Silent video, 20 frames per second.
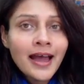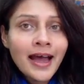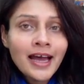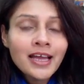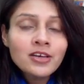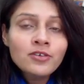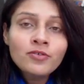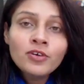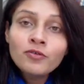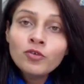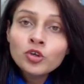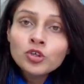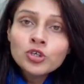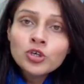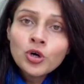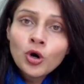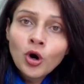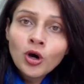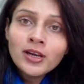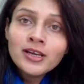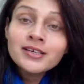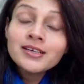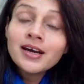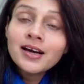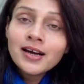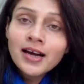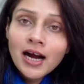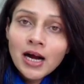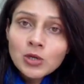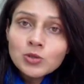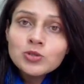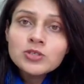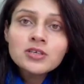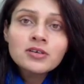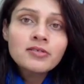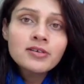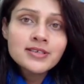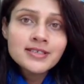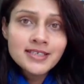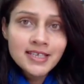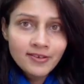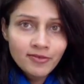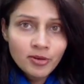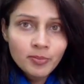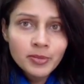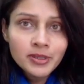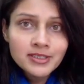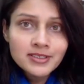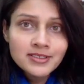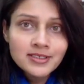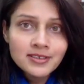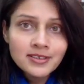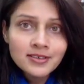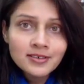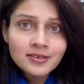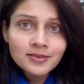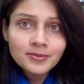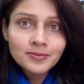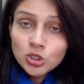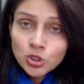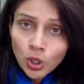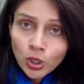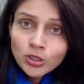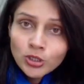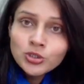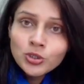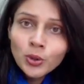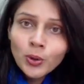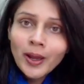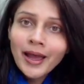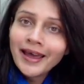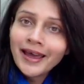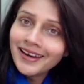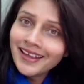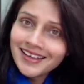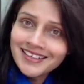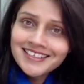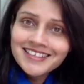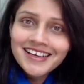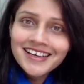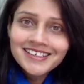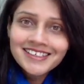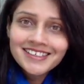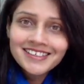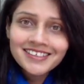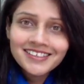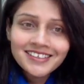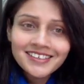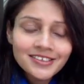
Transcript: and we would call it accounts receivables, which is also an asset.